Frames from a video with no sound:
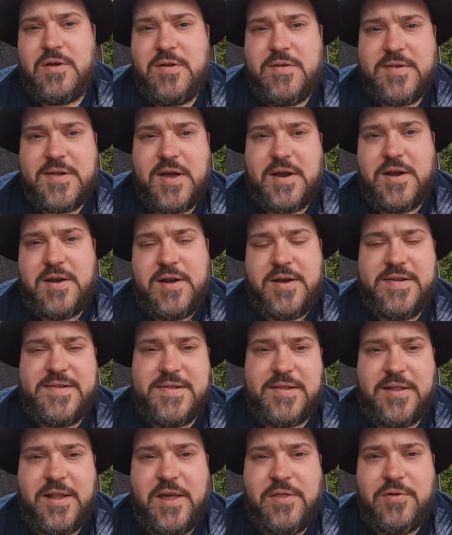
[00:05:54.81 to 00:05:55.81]
It's got a nice
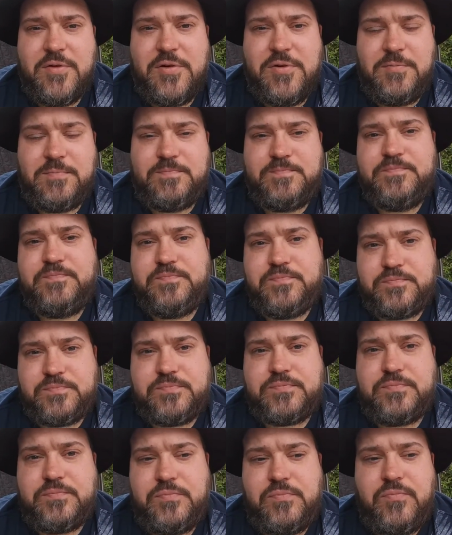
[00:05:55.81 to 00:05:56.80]
leather
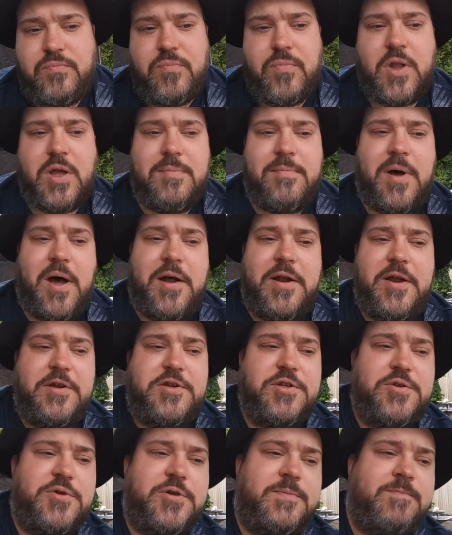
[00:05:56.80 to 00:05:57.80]
body
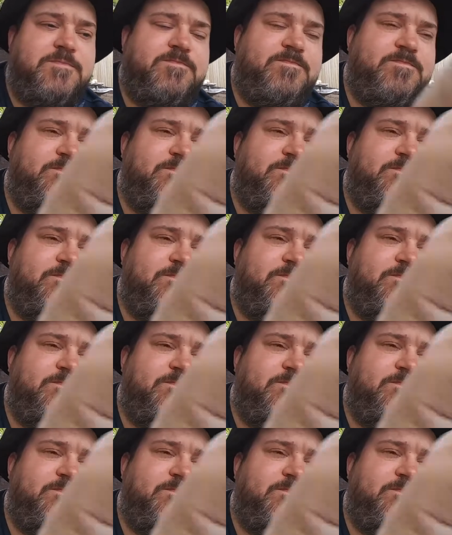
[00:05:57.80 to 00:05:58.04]
to it.